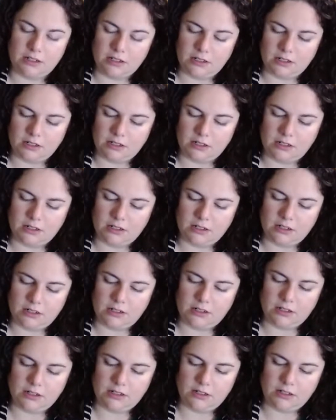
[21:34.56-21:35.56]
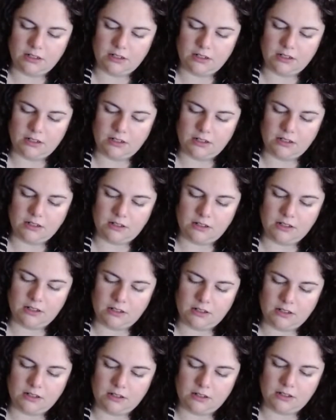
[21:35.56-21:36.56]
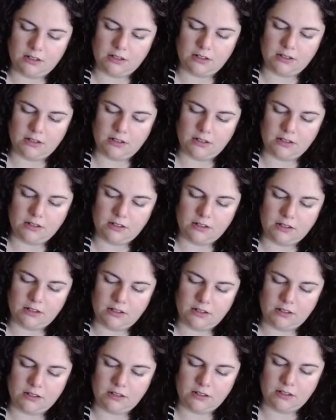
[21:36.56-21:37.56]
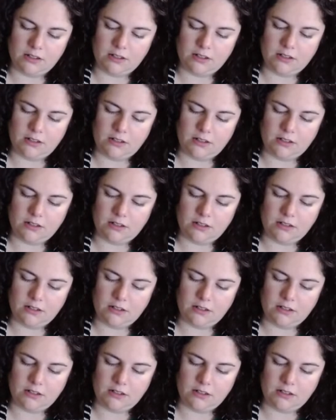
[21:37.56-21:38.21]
No one is speaking in this clip.